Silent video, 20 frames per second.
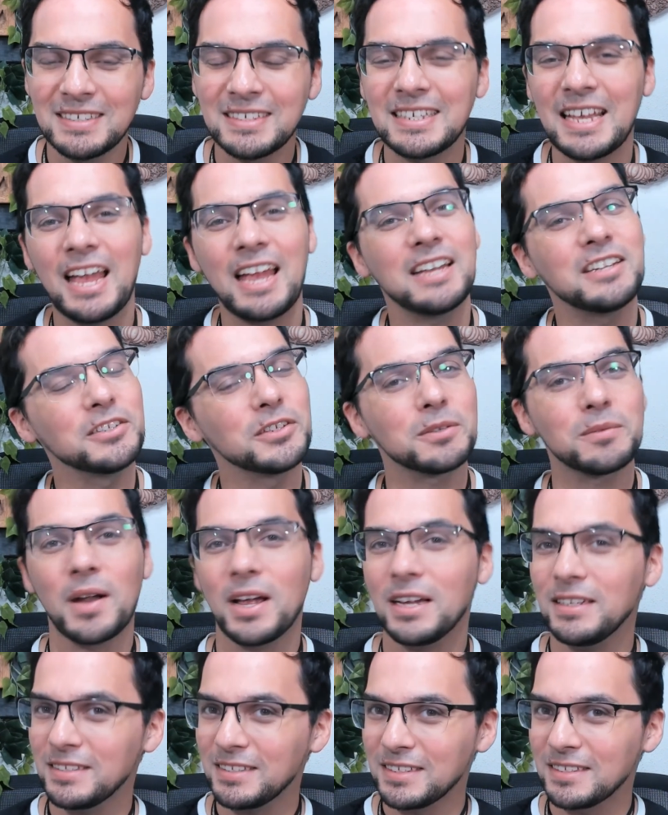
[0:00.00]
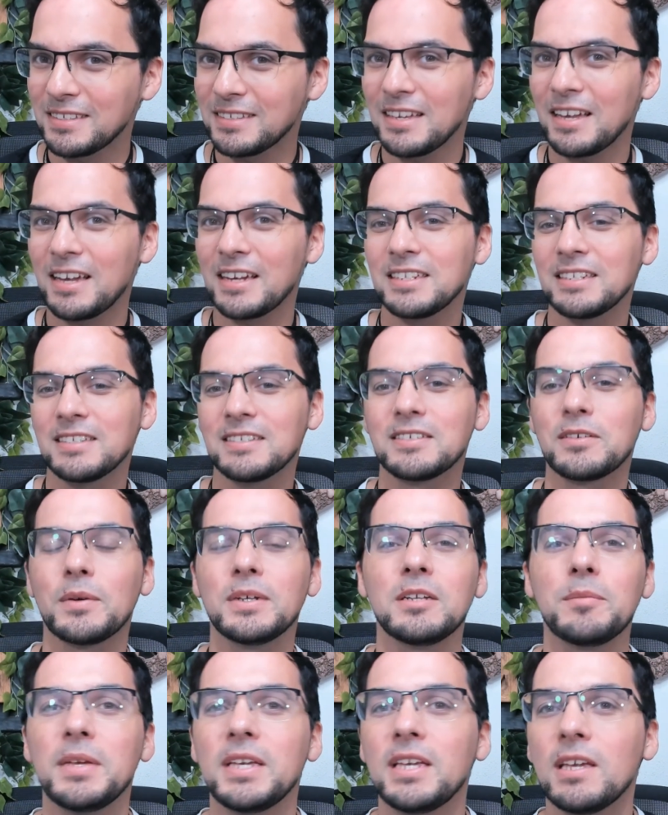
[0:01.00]
and your rising sign is going to be
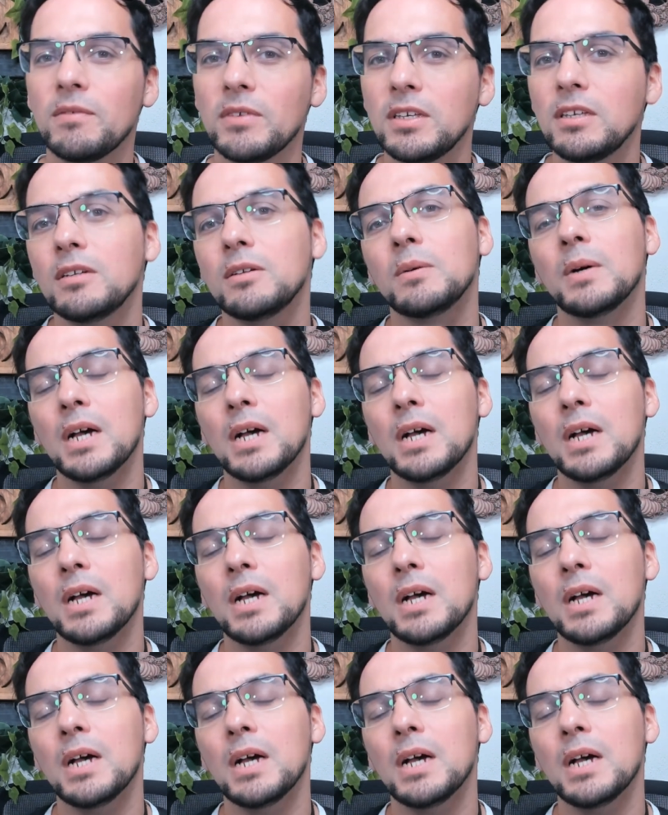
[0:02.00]
giving you